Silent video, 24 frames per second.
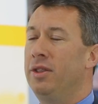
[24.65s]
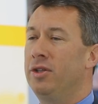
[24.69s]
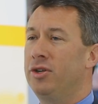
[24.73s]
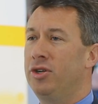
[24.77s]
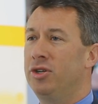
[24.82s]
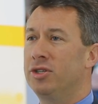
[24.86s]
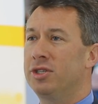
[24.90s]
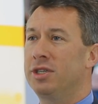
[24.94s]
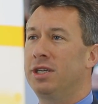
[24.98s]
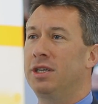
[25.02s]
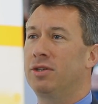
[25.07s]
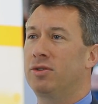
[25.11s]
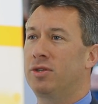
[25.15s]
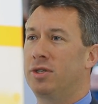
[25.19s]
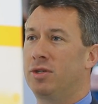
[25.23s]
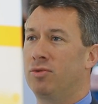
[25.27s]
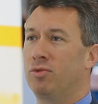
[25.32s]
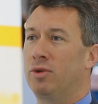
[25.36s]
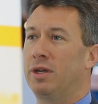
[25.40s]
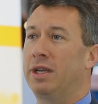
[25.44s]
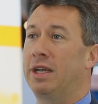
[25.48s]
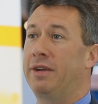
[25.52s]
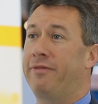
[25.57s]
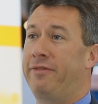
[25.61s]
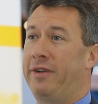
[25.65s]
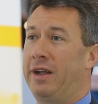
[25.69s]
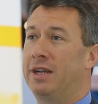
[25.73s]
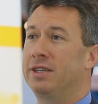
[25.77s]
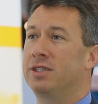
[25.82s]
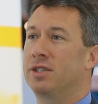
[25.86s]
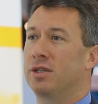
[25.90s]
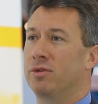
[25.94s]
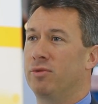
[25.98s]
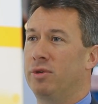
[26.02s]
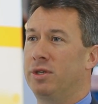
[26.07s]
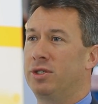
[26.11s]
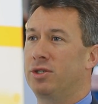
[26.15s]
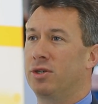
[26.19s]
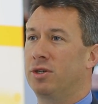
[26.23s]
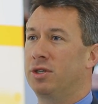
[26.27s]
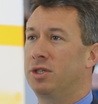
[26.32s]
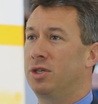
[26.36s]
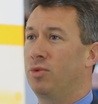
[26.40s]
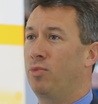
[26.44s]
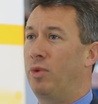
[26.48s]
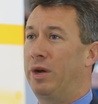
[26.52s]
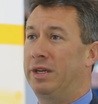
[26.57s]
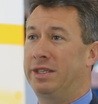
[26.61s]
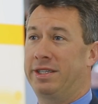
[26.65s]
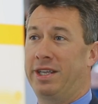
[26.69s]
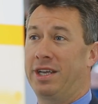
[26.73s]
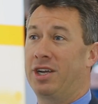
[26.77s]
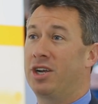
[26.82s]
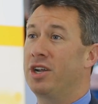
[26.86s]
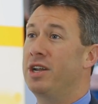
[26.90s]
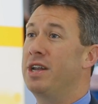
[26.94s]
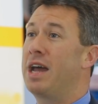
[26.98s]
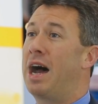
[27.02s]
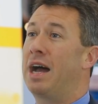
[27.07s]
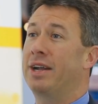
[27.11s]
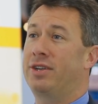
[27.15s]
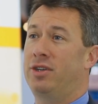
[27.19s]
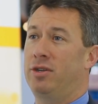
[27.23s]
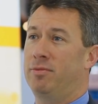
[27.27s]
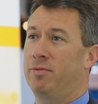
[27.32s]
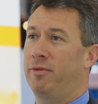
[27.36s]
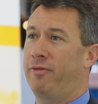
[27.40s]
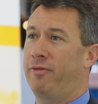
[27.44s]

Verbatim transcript: and they're using it to really advance their research in ways they could not do